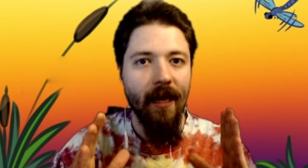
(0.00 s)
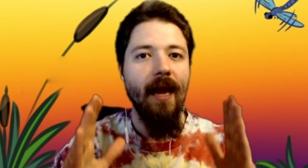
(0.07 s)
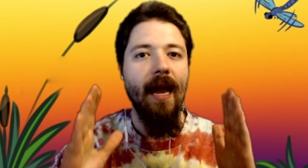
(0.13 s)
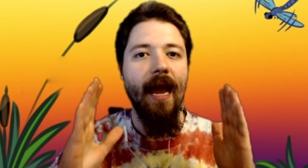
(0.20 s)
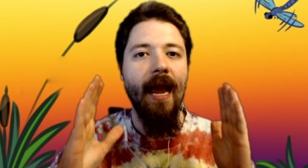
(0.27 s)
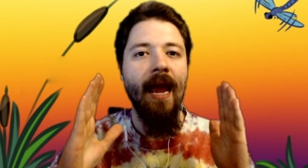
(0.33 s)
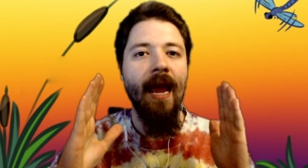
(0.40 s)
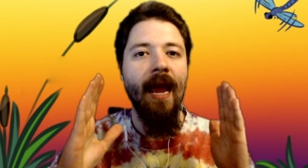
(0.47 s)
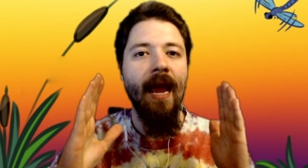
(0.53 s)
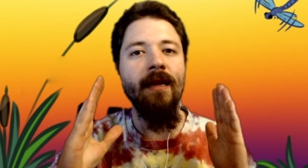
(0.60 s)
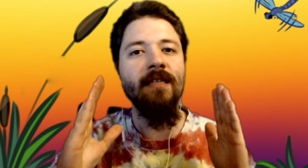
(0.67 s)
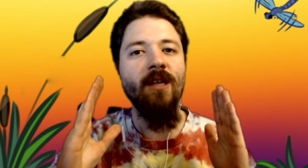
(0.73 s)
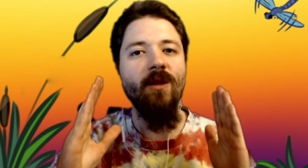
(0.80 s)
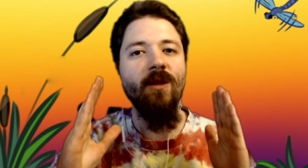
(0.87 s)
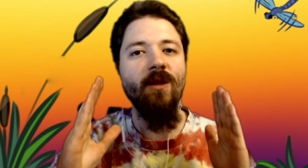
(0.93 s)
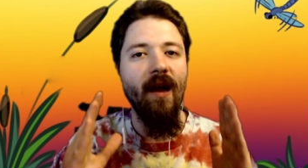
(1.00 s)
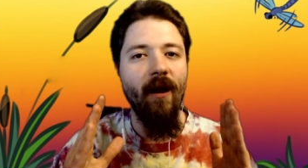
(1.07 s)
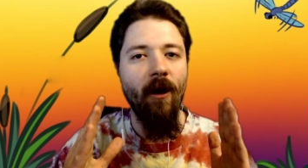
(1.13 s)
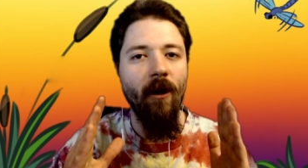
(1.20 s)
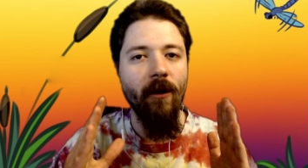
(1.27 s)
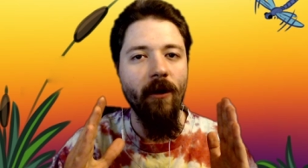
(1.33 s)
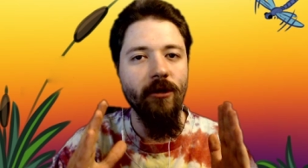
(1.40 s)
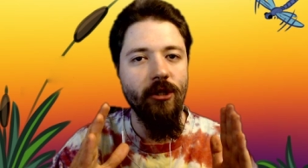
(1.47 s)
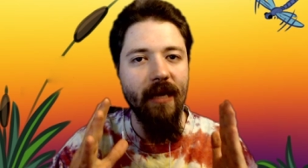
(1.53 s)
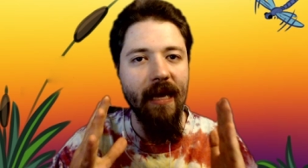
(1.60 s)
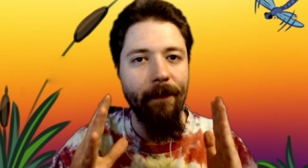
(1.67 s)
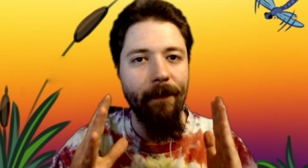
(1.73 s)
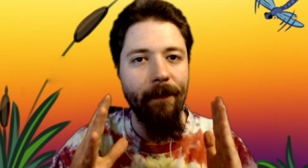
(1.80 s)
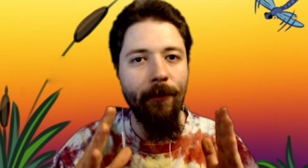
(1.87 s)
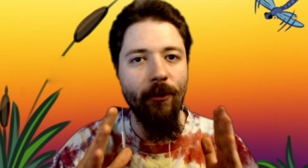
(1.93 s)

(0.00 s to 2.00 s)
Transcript: and it's a lot harder to get people